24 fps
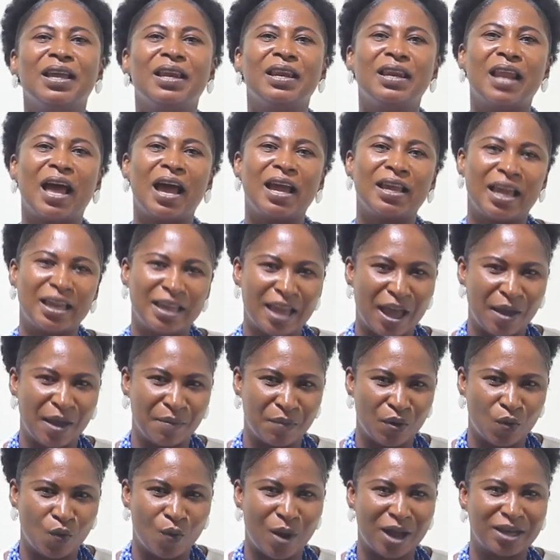na ye ye
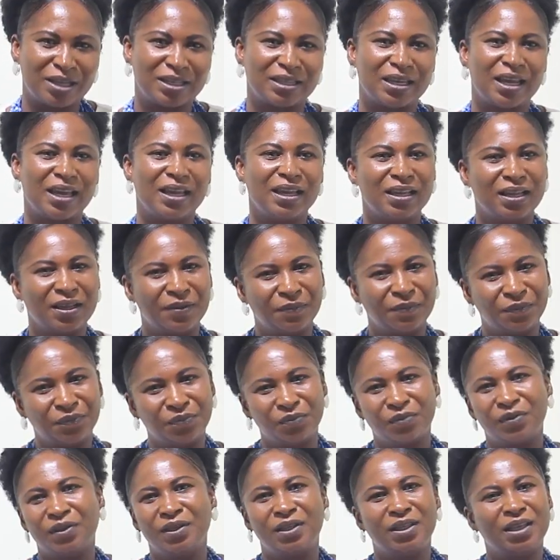me ho ade
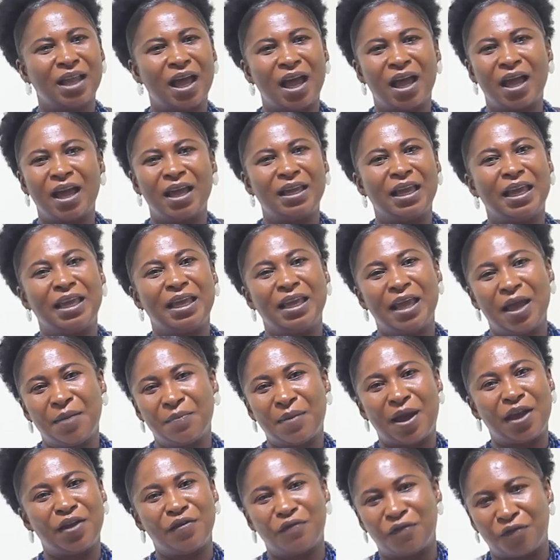na eye
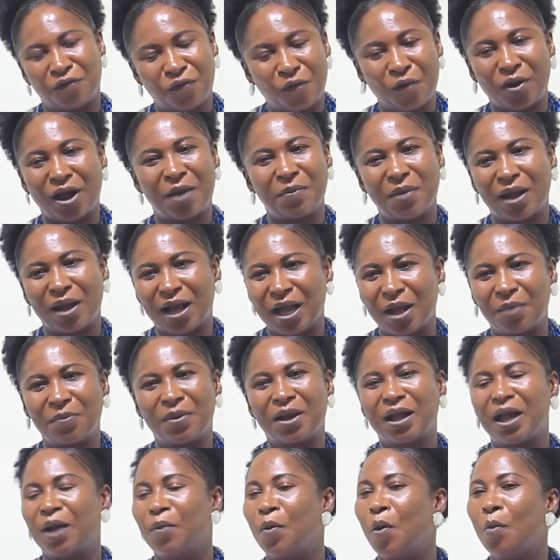my fro kama
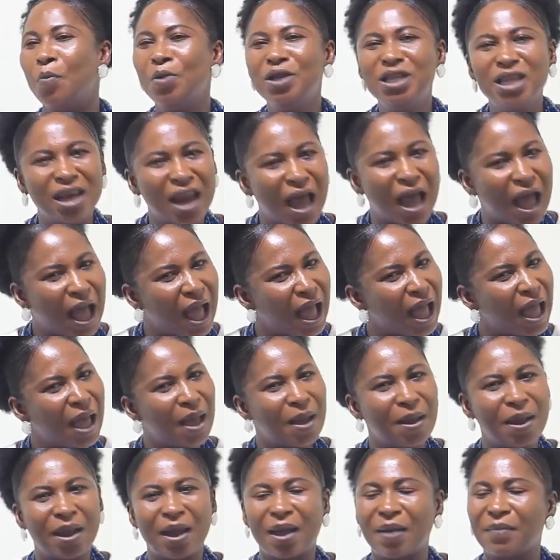mu
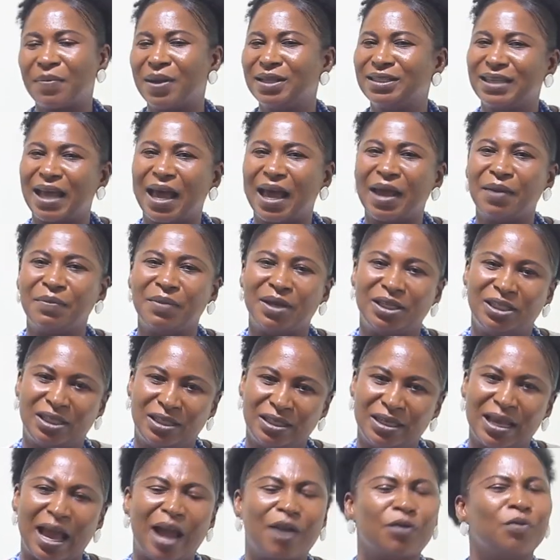nyina be time
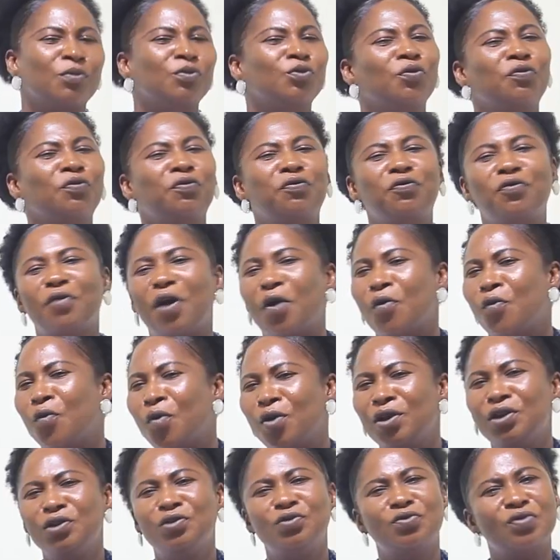achi anyomtofo a
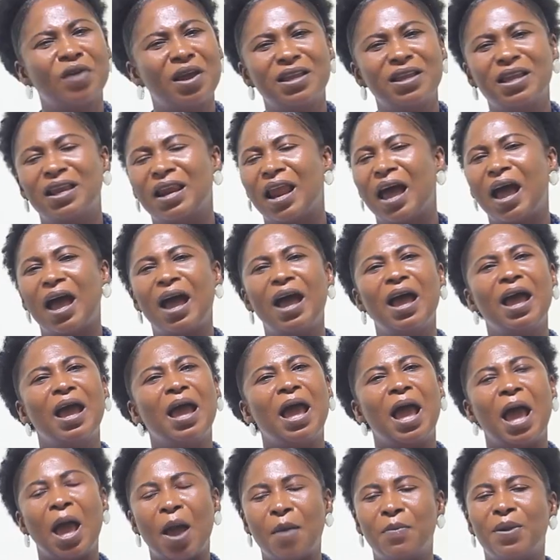wo Israel nyina
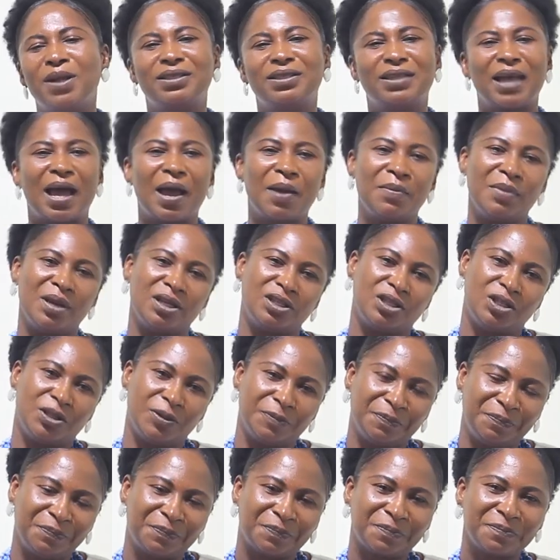be time achi
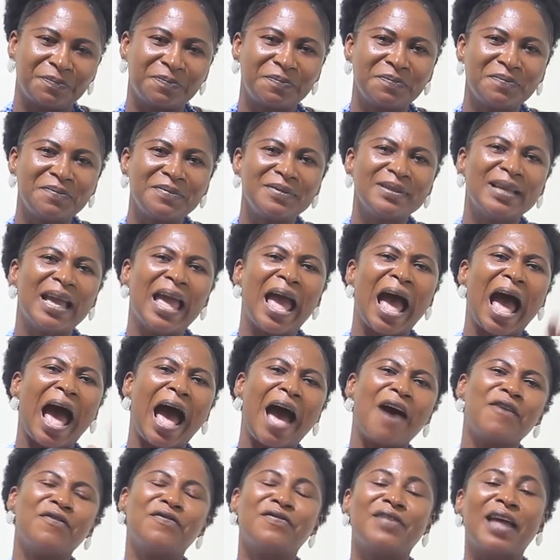
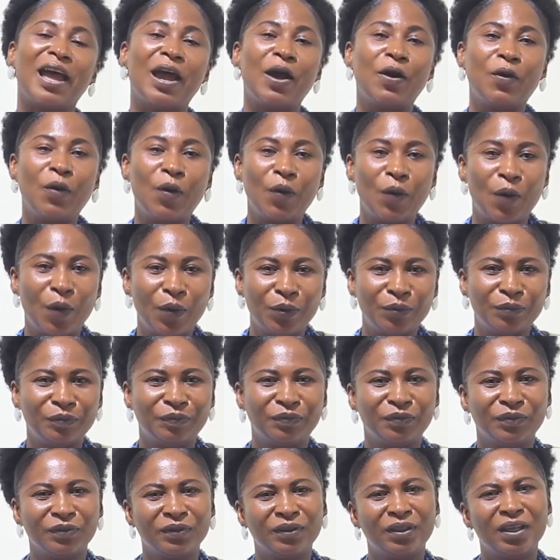after no
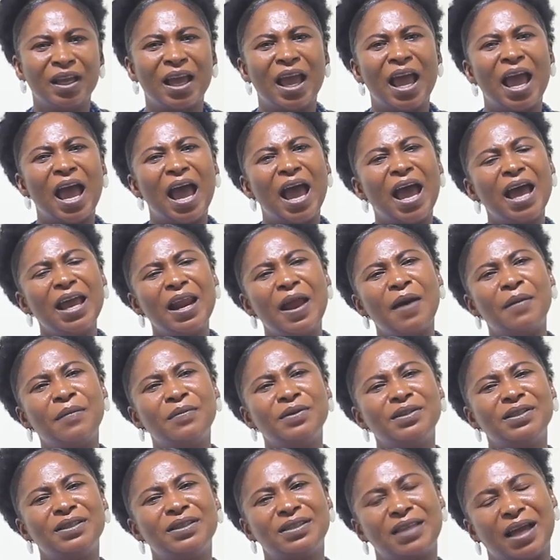and
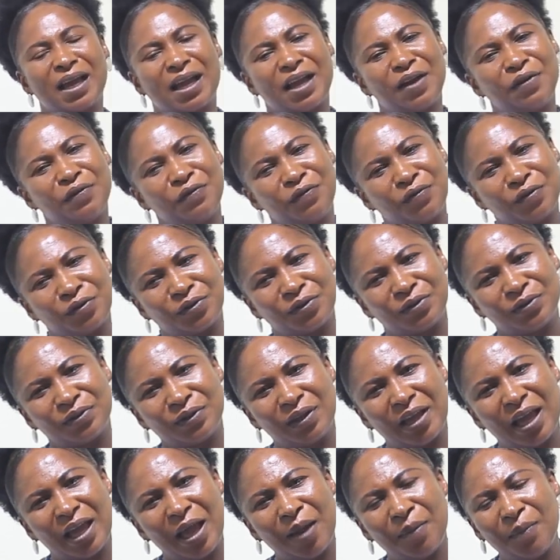my sister Comfort
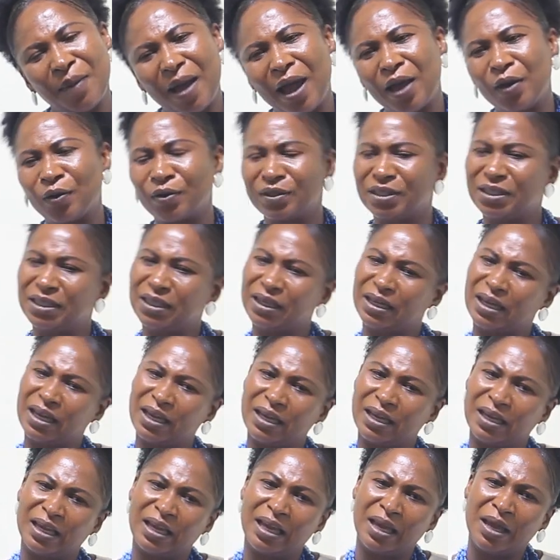eba no say
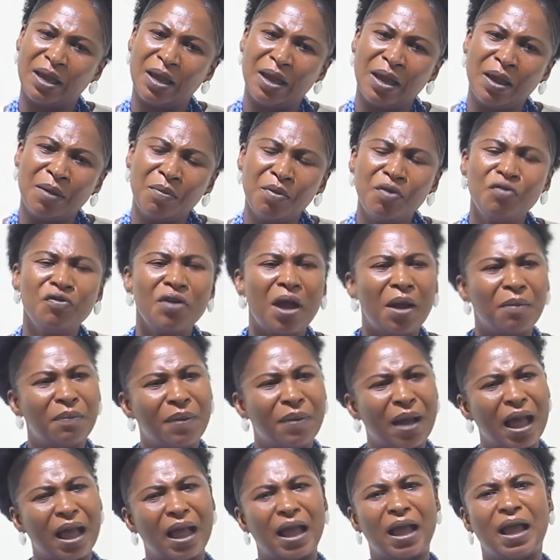me nua
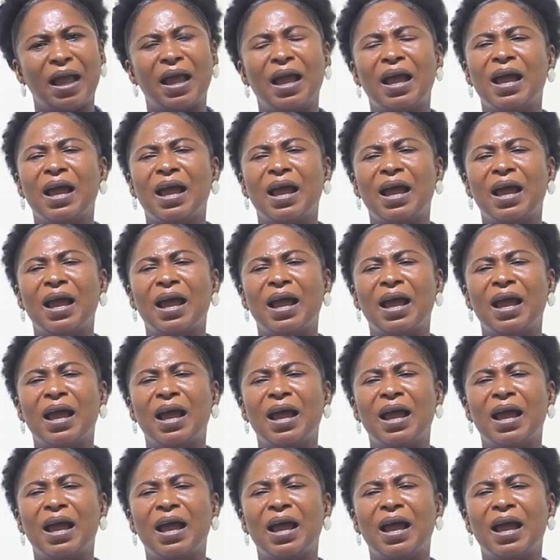ba